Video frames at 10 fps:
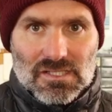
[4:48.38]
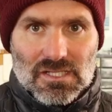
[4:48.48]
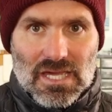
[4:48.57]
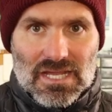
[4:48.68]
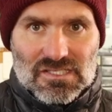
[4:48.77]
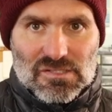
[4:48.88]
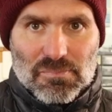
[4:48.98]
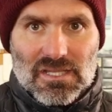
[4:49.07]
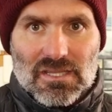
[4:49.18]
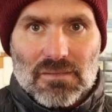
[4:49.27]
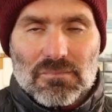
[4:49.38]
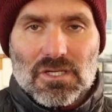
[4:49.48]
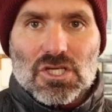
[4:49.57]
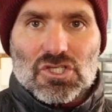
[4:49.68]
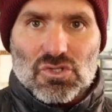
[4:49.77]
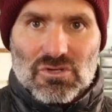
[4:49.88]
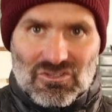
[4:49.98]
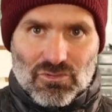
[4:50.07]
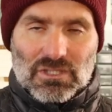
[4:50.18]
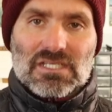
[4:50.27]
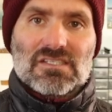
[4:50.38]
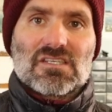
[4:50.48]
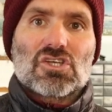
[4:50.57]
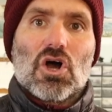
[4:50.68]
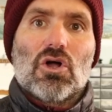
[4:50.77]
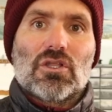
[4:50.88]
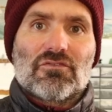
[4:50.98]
and spin them so it releases all